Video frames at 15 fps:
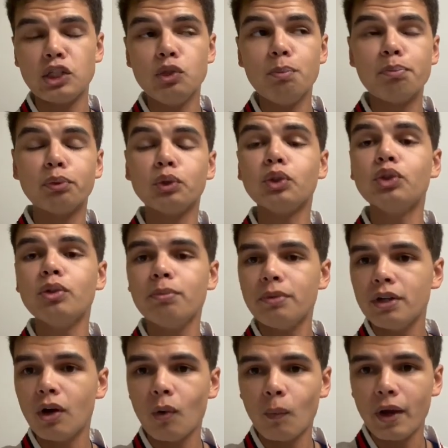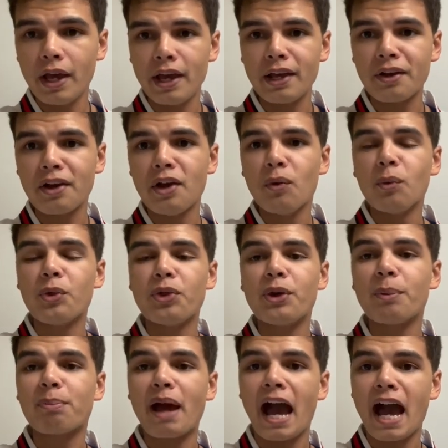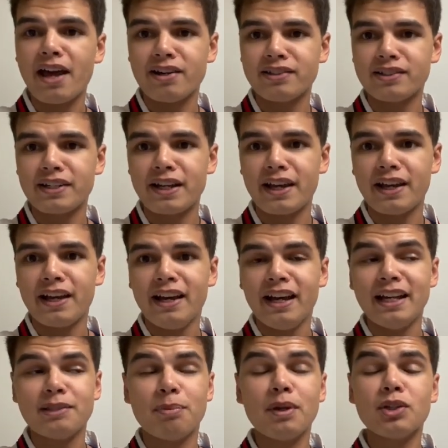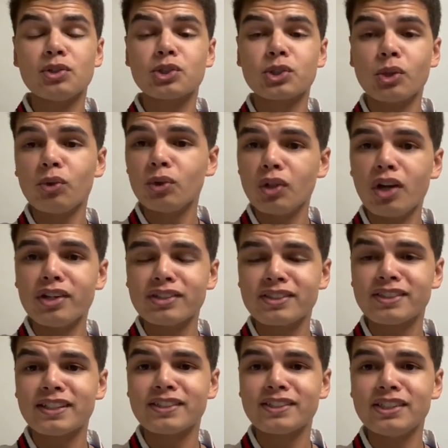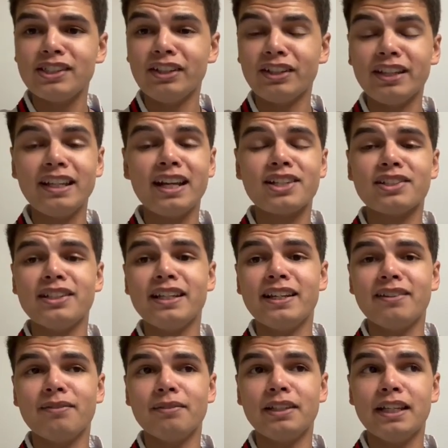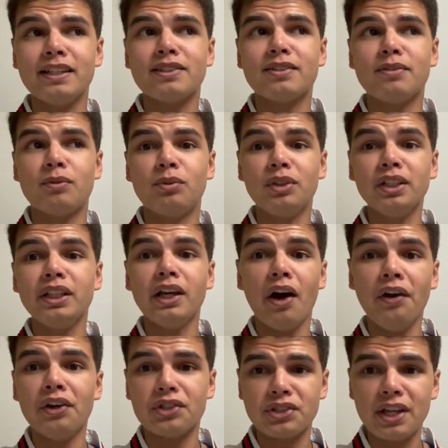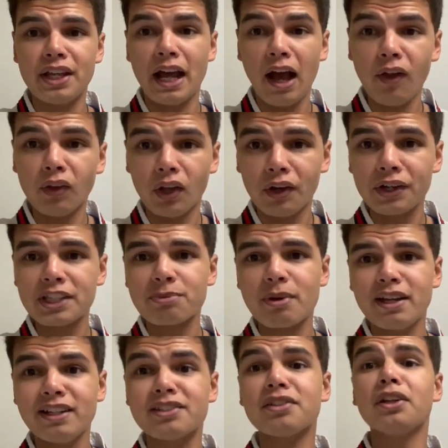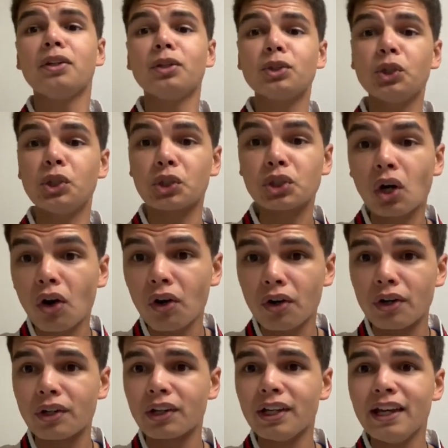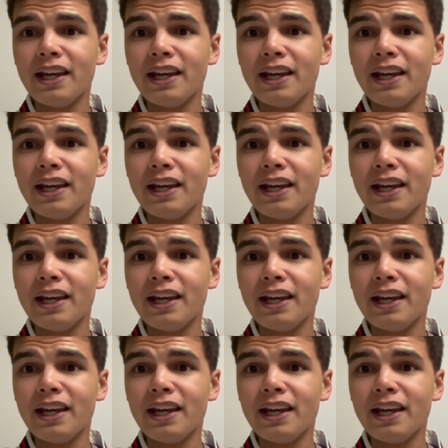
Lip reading: You blew me away with your pattern today. It's been so long since I've seen you. I didn't actually get to really understand how long it's been until I looked at your card.